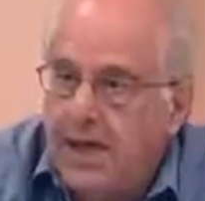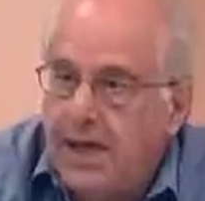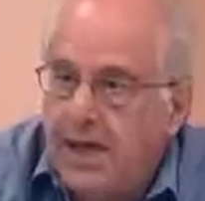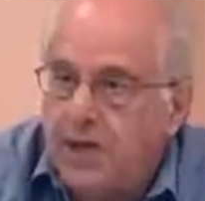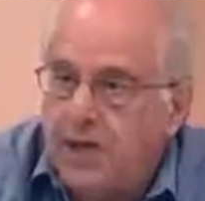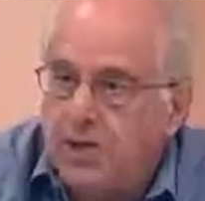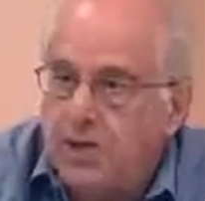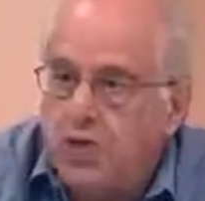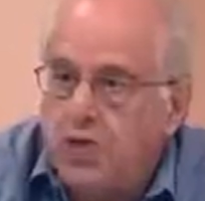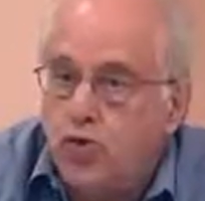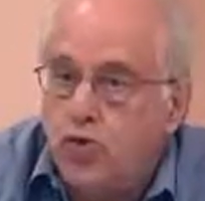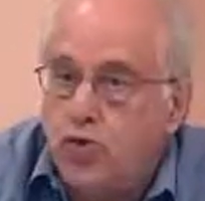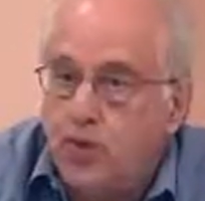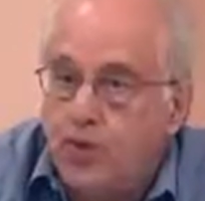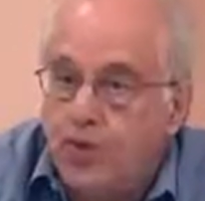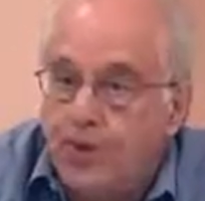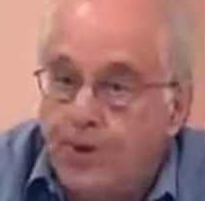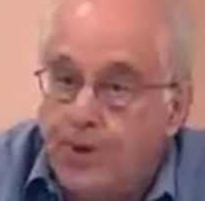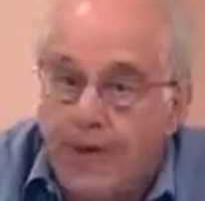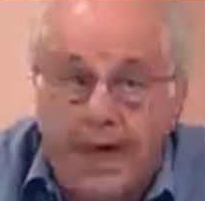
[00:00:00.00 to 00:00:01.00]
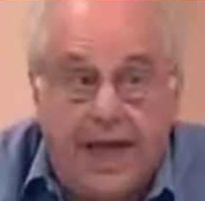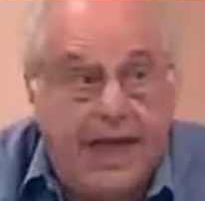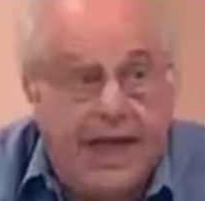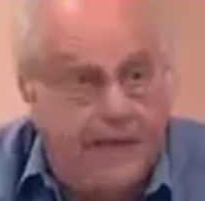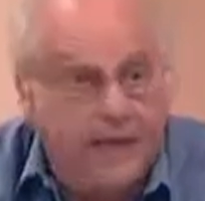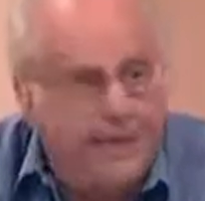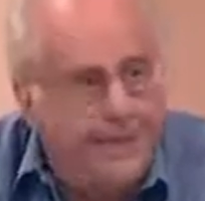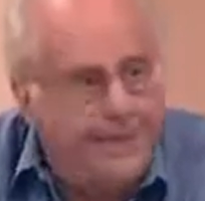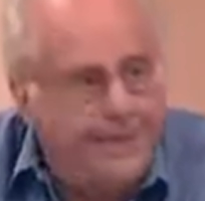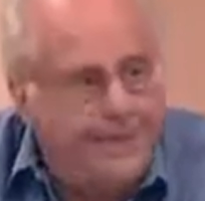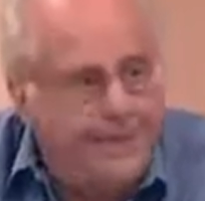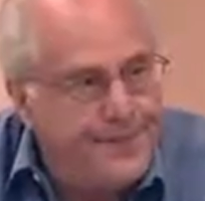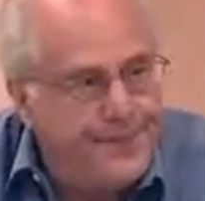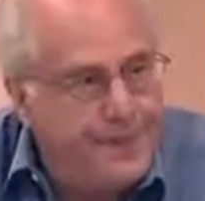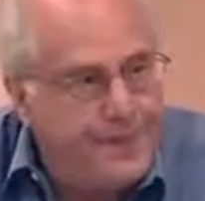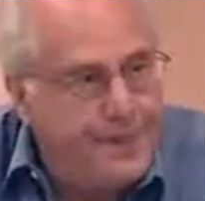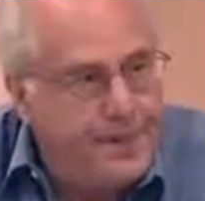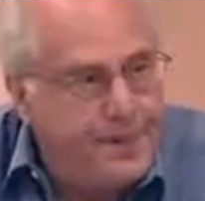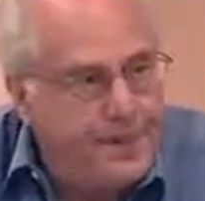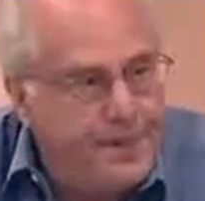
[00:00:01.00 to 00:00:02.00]
and Google Play.
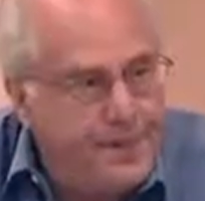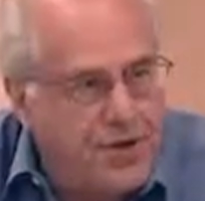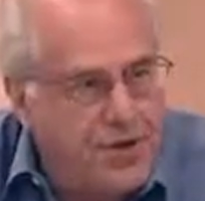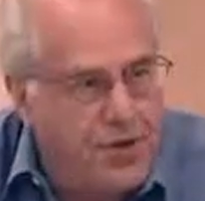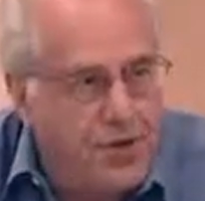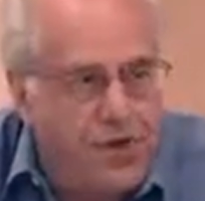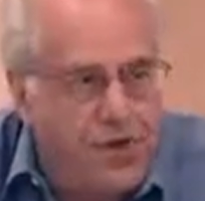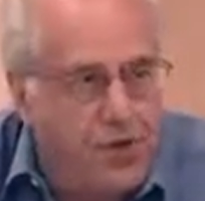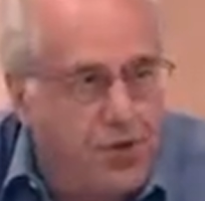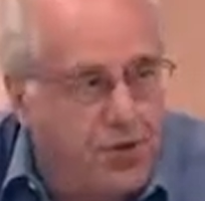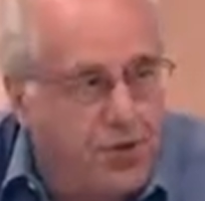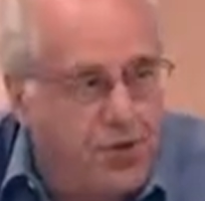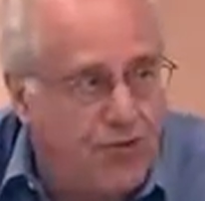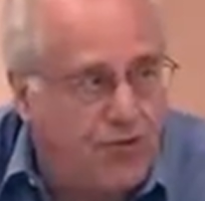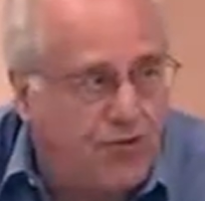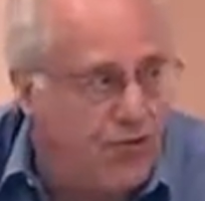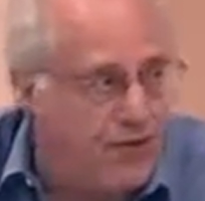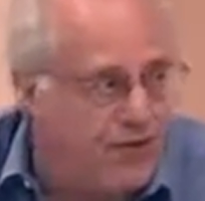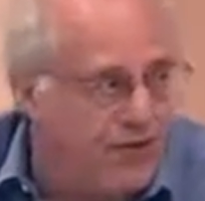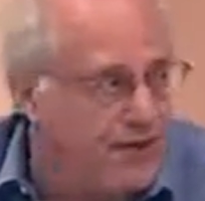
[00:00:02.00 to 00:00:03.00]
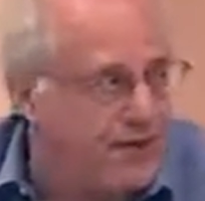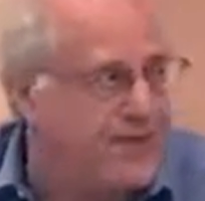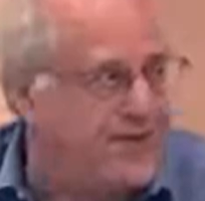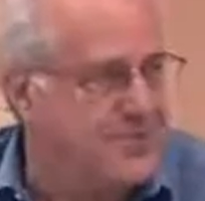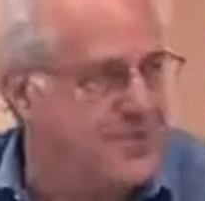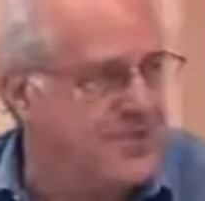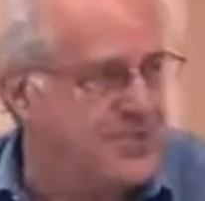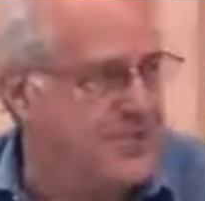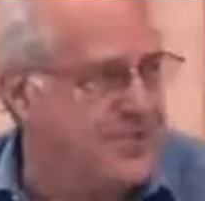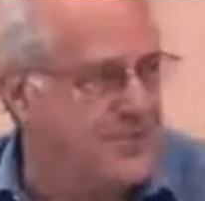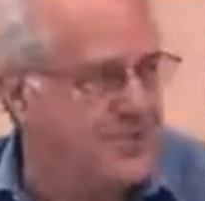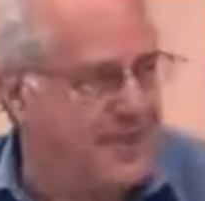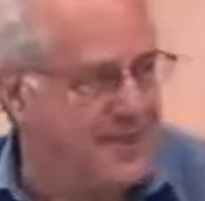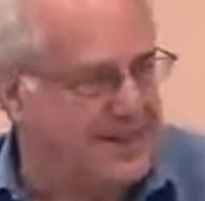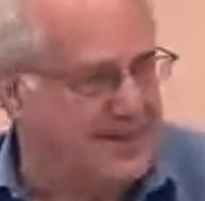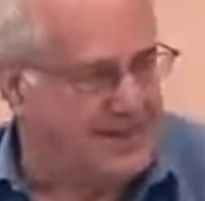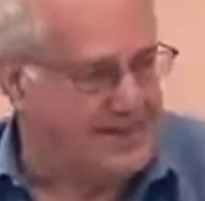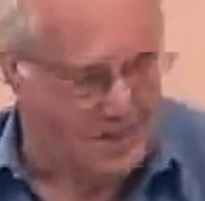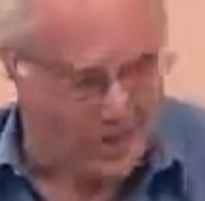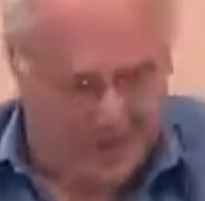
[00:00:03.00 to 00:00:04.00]
Sorry to go through all of this with you, but
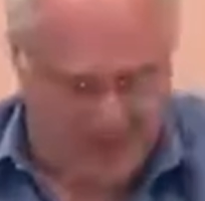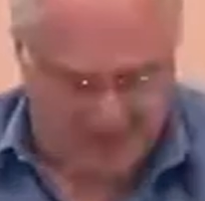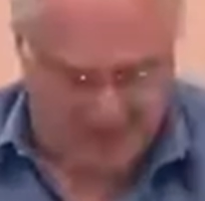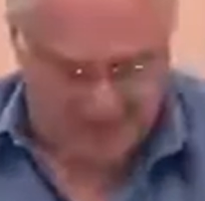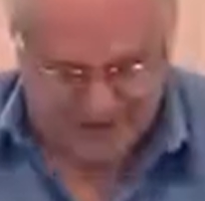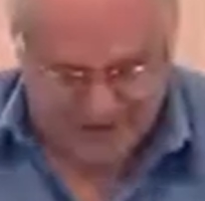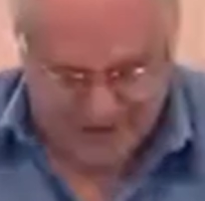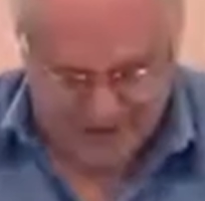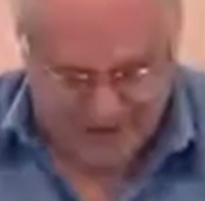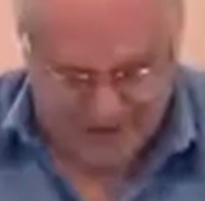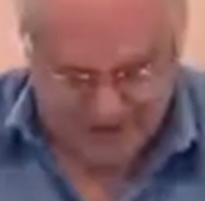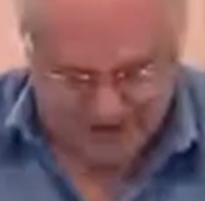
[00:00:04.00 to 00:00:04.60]
that's the way you have to do